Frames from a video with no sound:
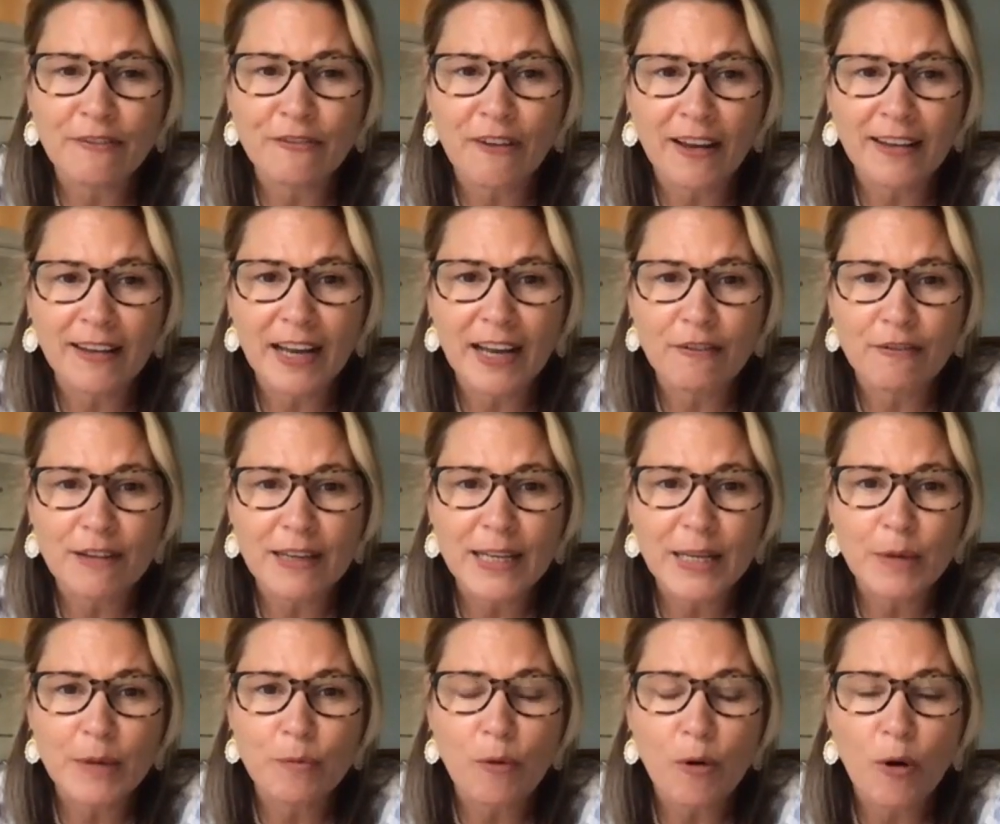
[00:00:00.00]
find out
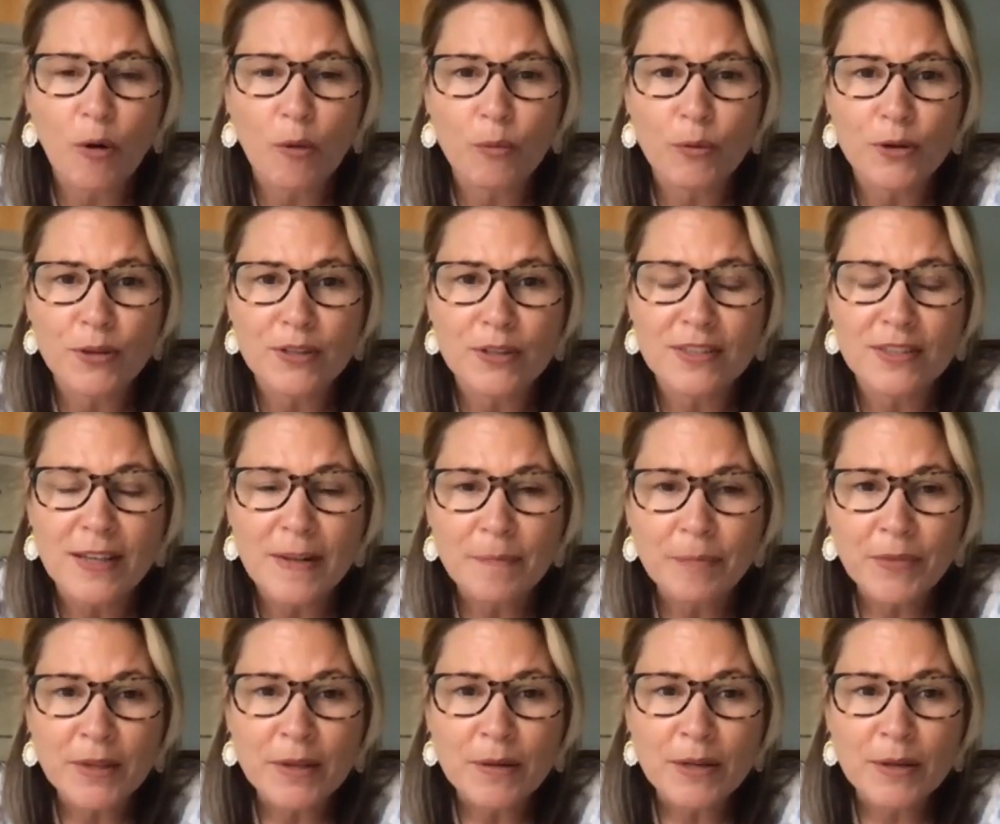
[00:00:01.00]
really what was
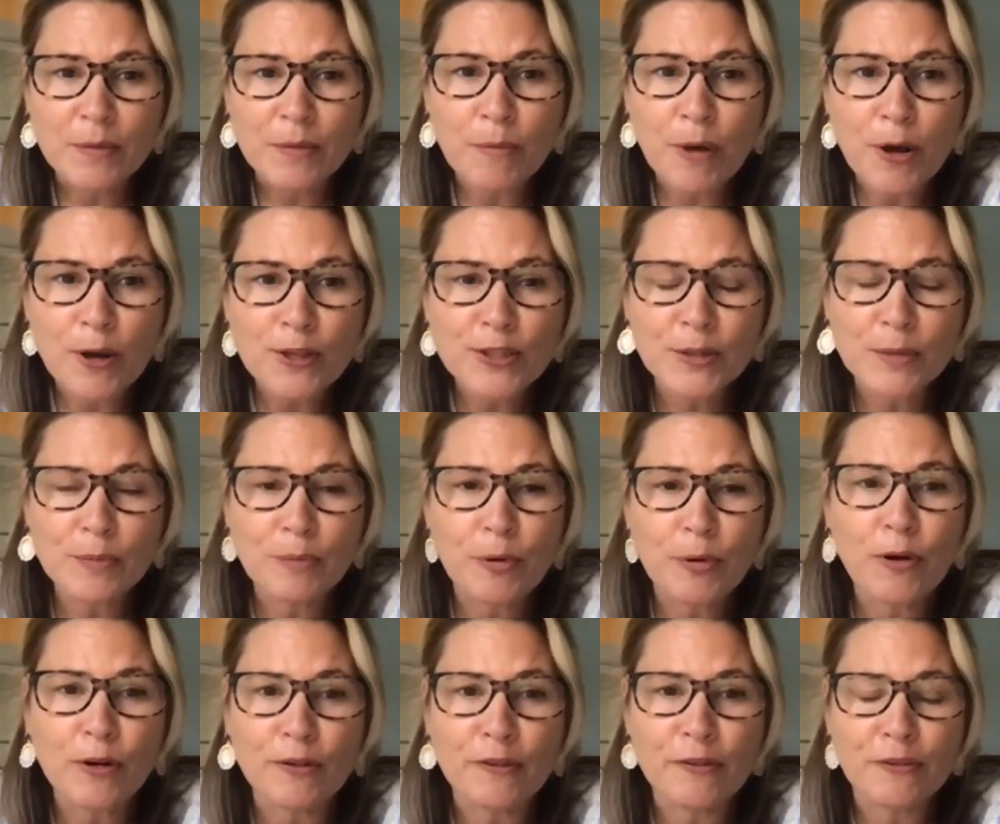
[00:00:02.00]
most
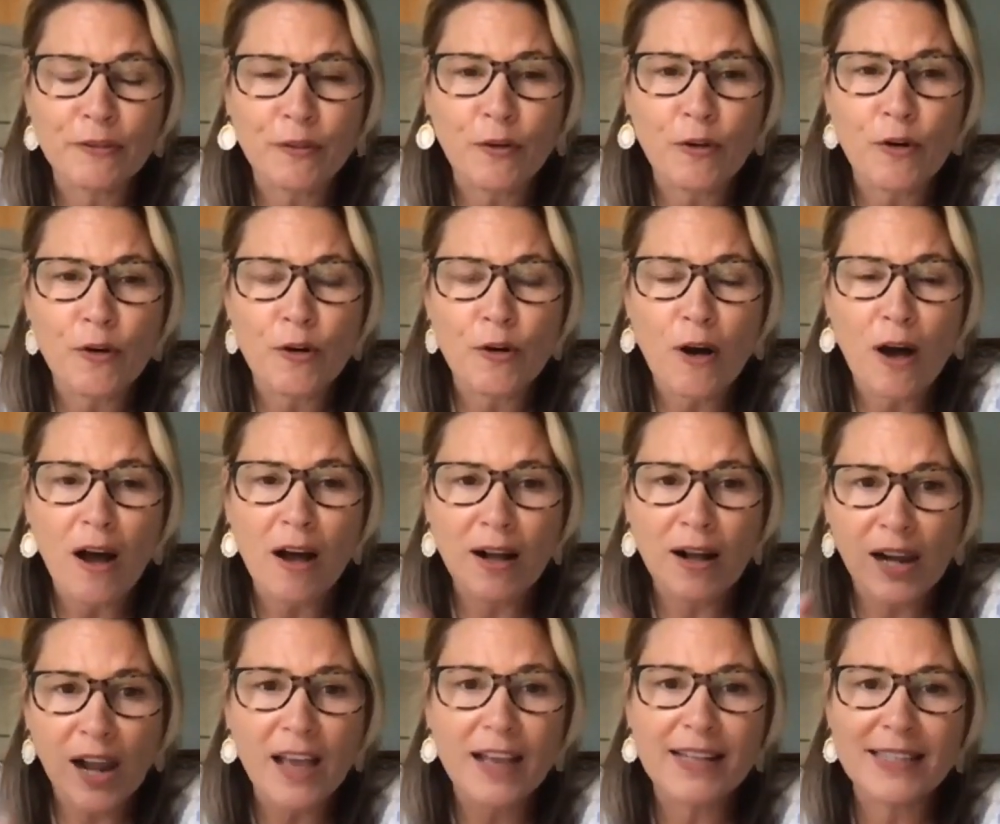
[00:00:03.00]
important for our
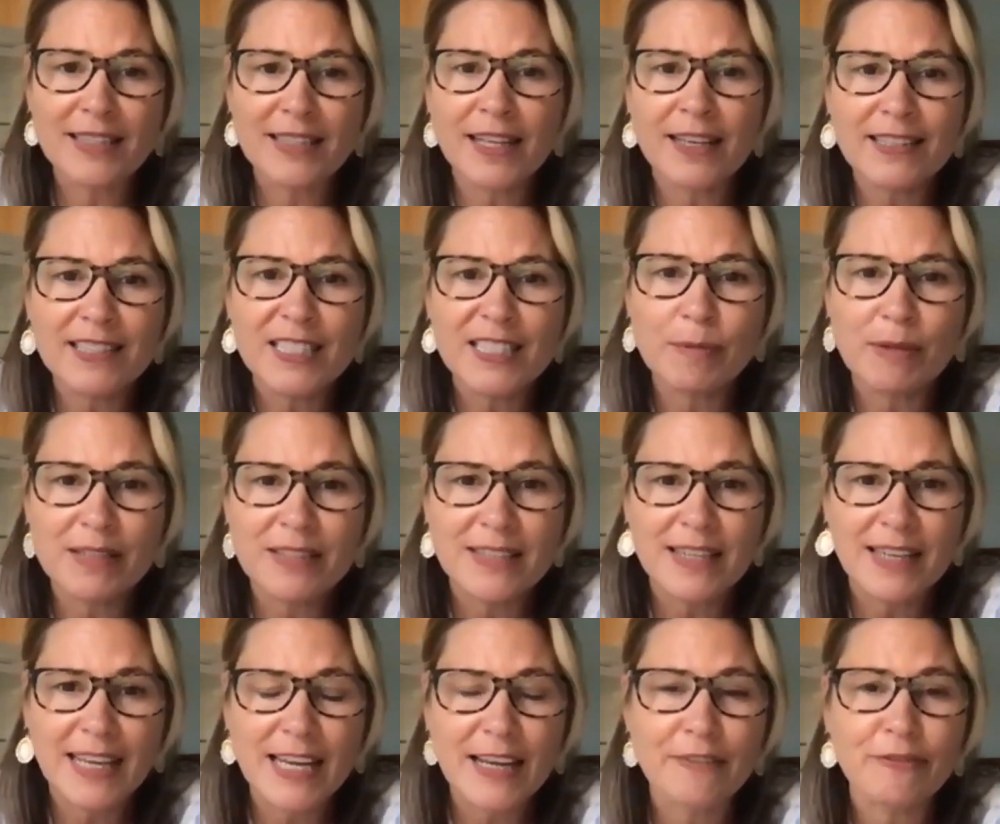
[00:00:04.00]
clients, customers, to
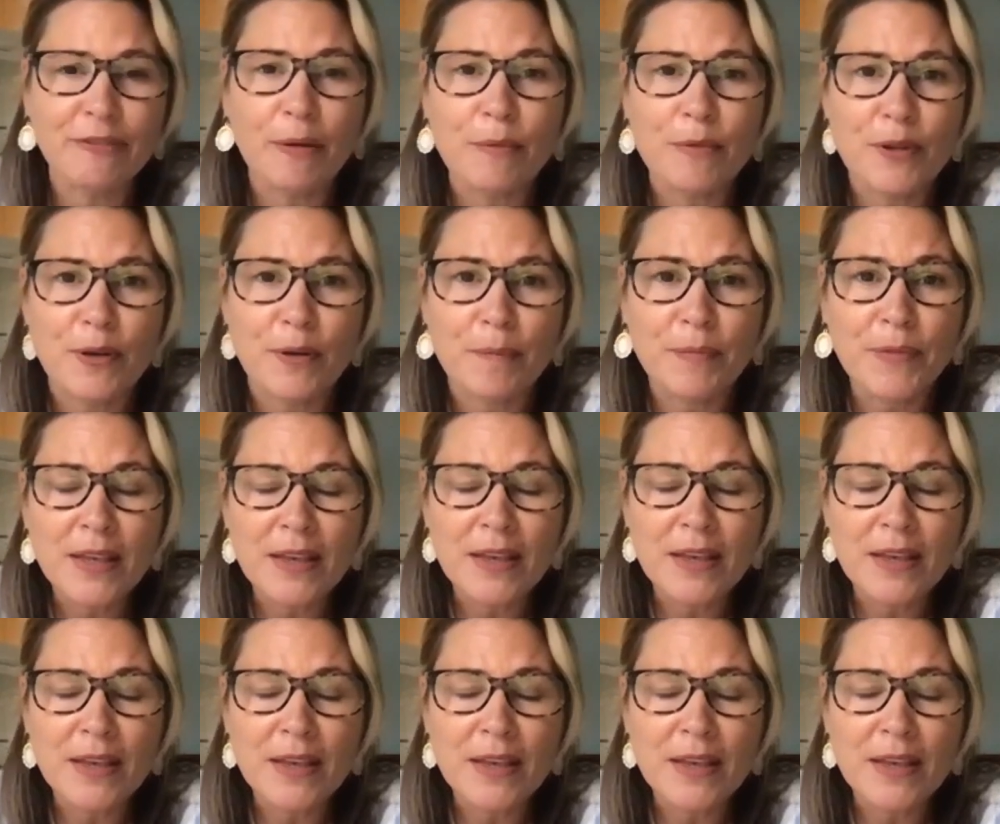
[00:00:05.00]
hear from them.